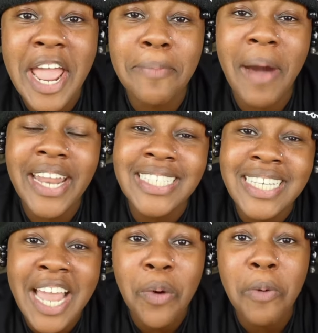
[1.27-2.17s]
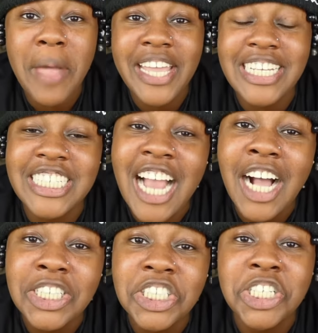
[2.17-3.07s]
everybody? Today we're making
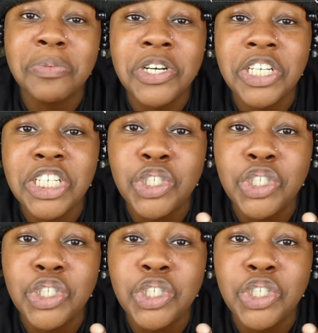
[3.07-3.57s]
chocolate chip cookie